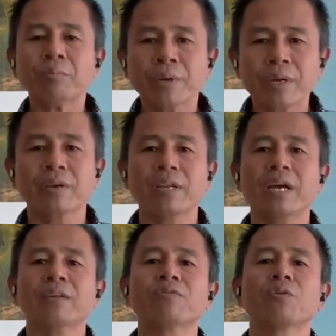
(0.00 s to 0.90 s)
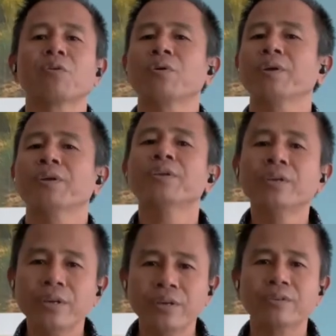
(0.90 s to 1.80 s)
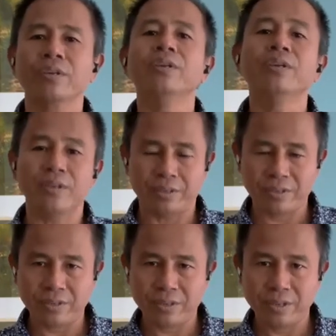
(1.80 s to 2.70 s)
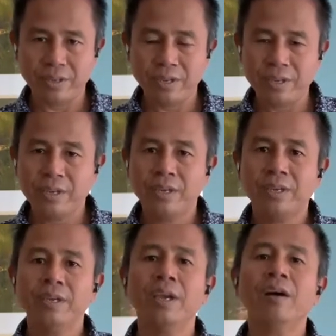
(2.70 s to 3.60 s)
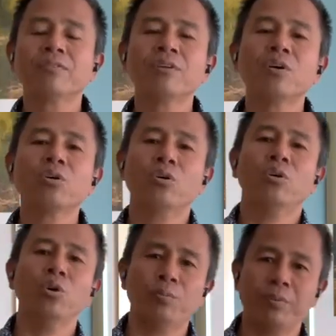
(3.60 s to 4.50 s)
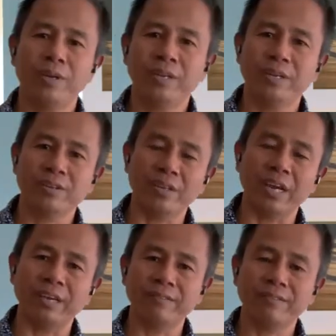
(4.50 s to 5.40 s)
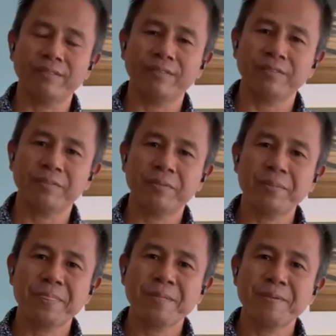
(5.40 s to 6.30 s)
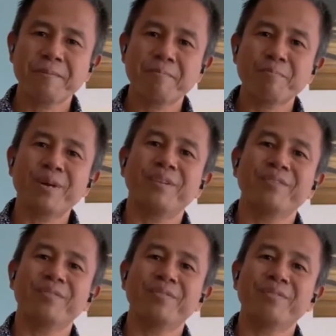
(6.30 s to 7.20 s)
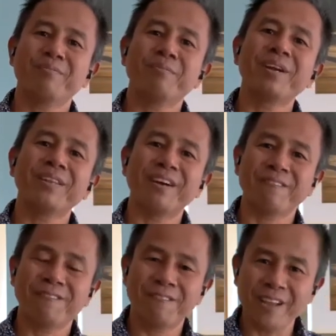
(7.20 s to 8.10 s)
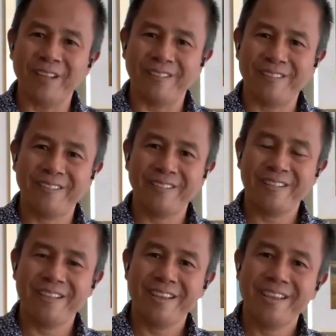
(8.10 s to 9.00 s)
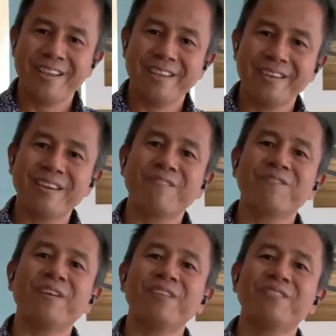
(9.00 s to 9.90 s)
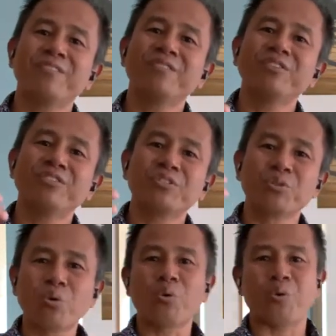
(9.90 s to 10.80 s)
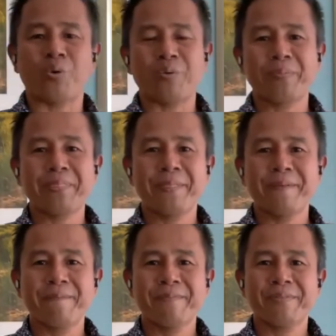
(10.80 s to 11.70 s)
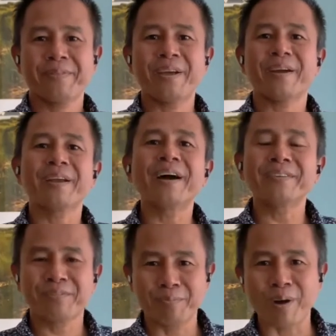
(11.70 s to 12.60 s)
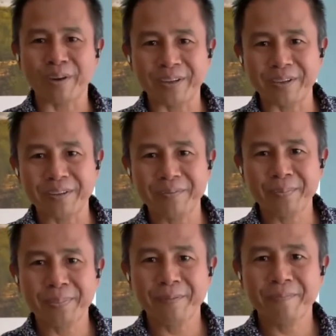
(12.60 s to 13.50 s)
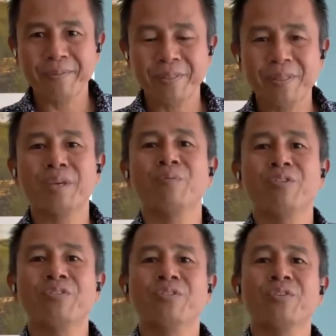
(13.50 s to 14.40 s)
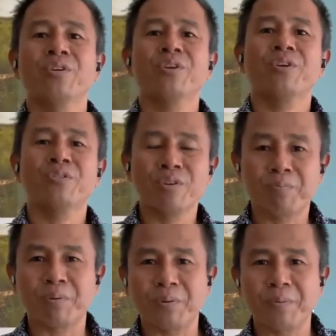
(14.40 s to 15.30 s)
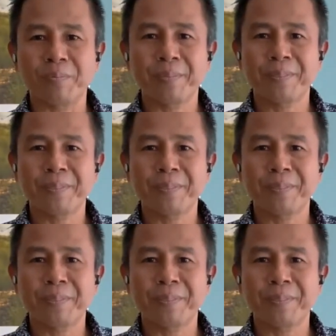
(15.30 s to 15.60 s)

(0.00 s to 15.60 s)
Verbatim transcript: paralyzed for years and years, he has no hope in this life. But by that faith, that faith restored that guy's body that was crippled,